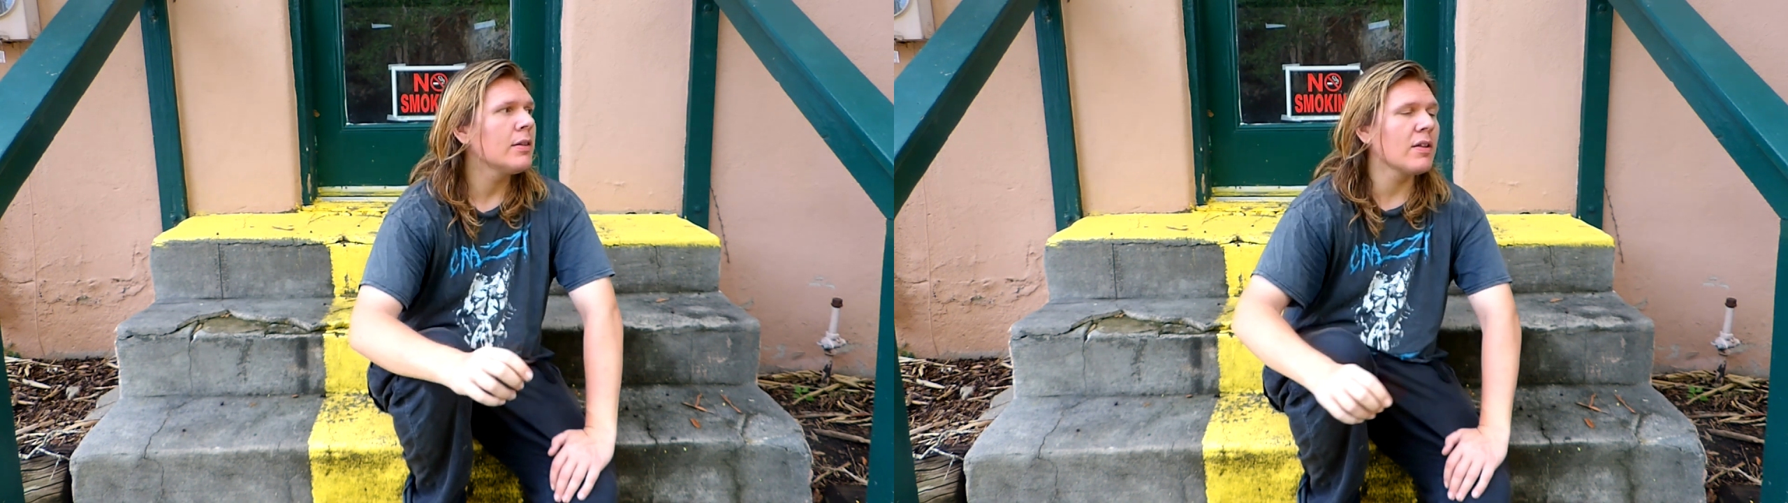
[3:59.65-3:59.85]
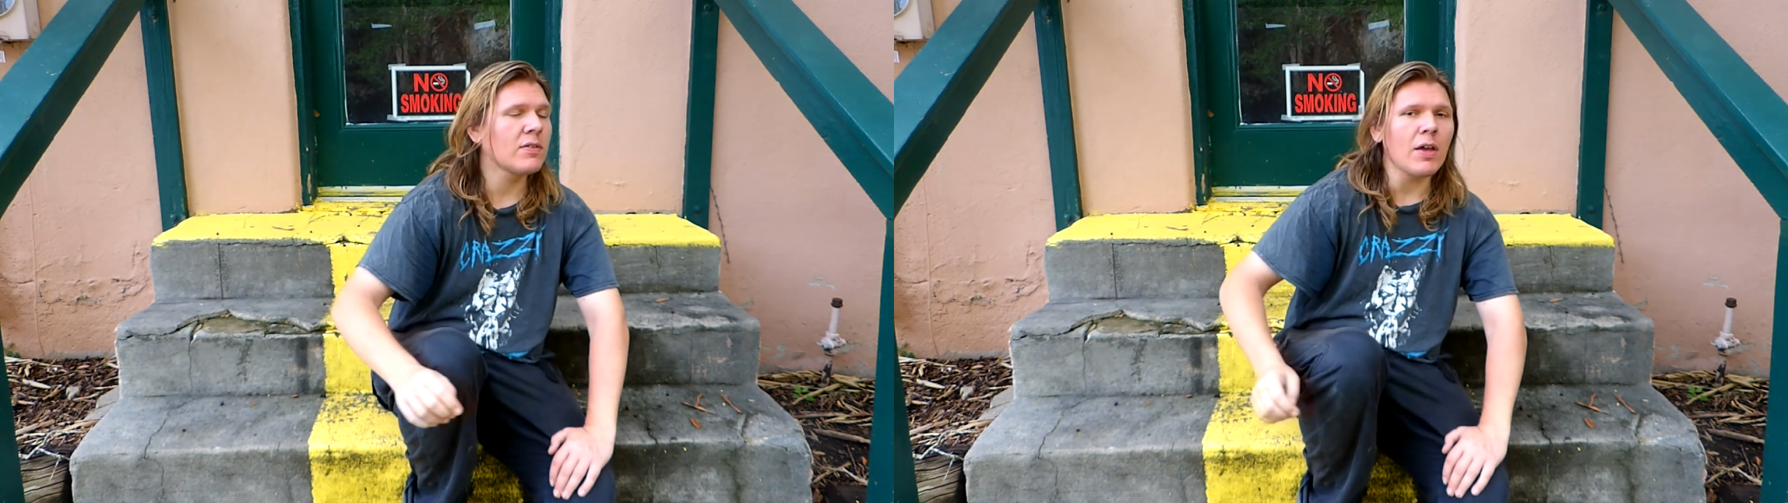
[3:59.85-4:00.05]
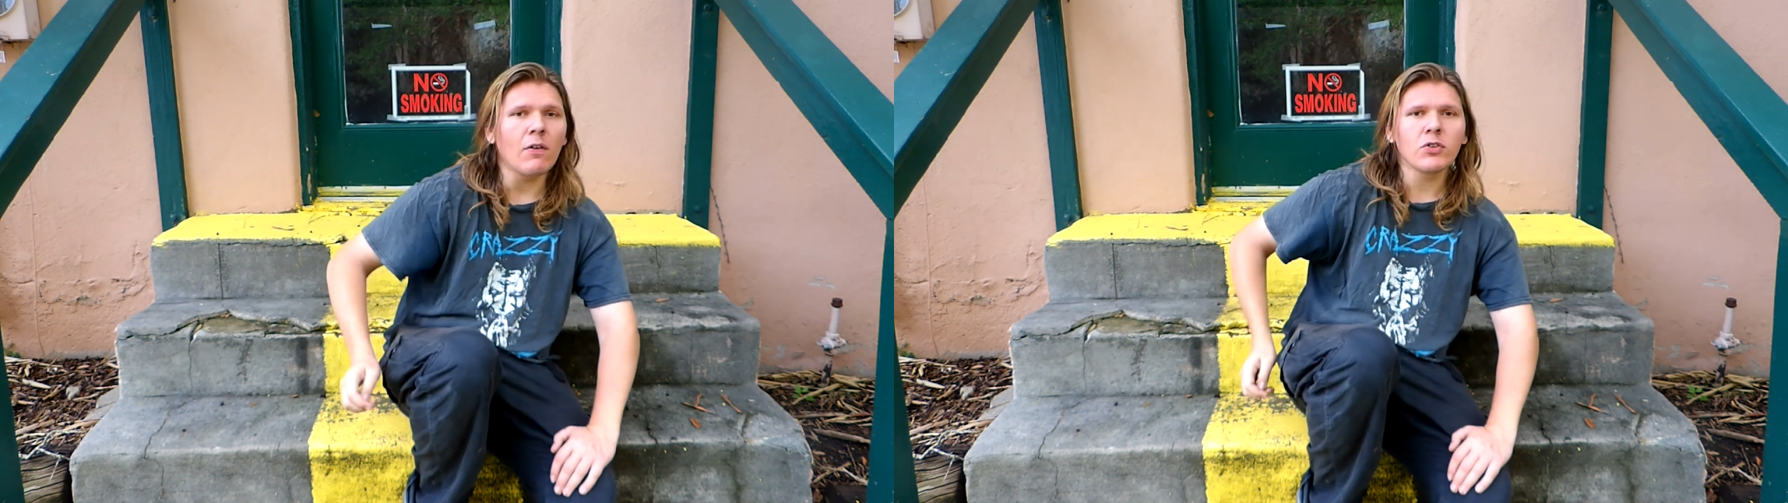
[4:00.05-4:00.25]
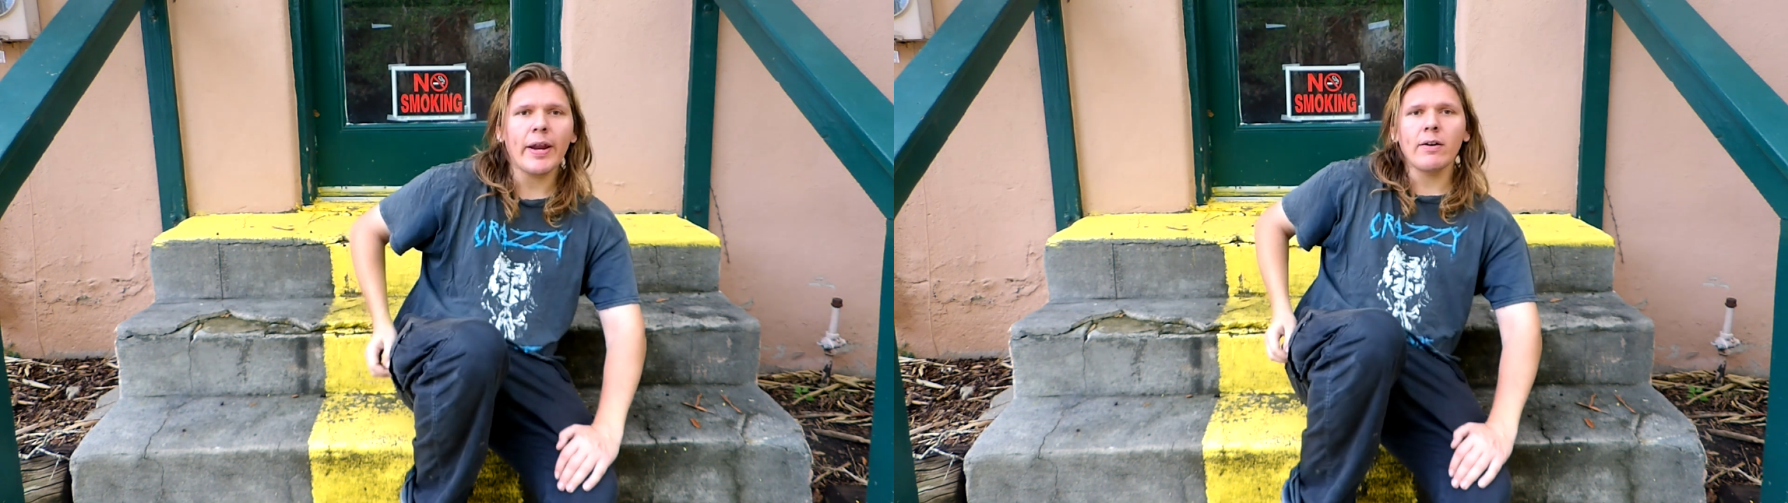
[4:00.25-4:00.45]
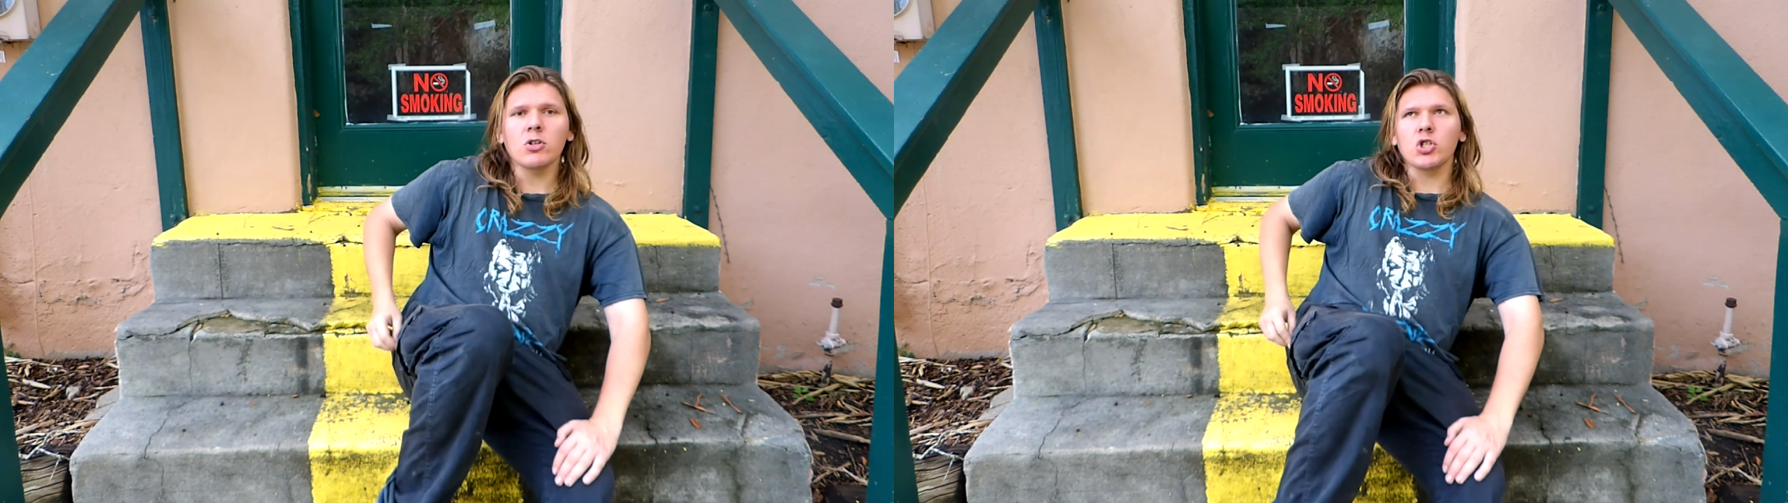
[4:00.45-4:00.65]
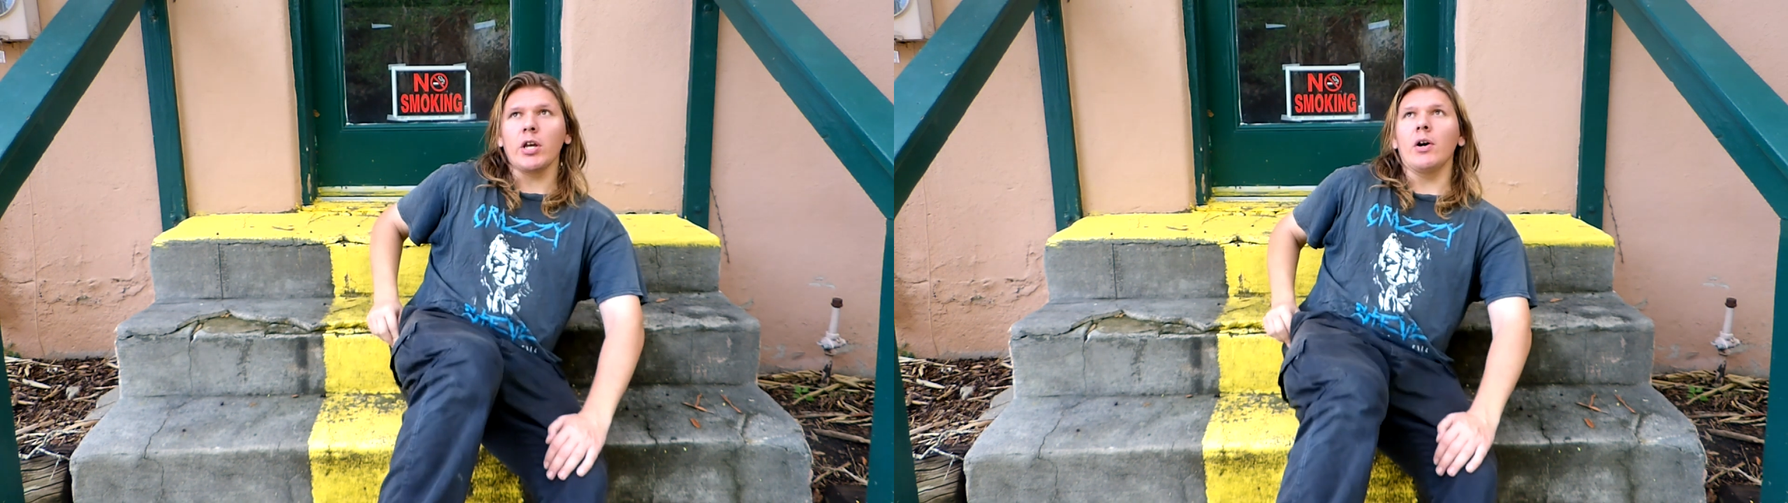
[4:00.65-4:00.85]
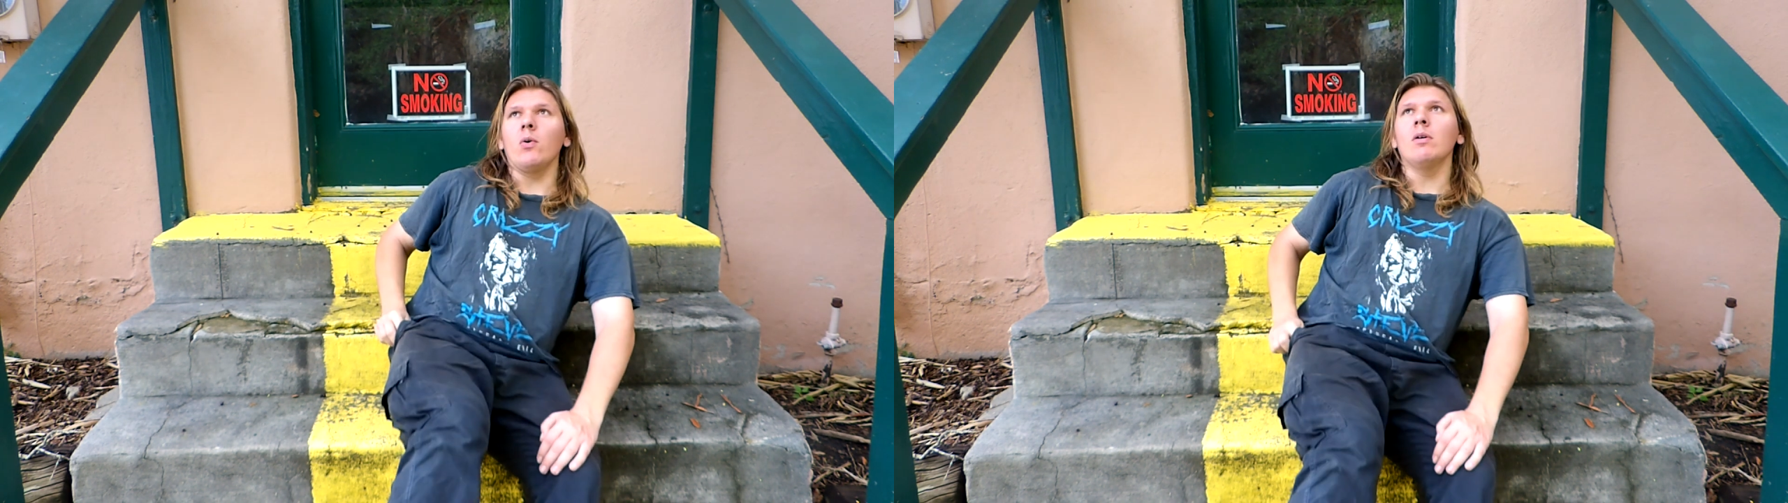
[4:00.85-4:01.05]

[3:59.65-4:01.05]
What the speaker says: the Self-Standard Show,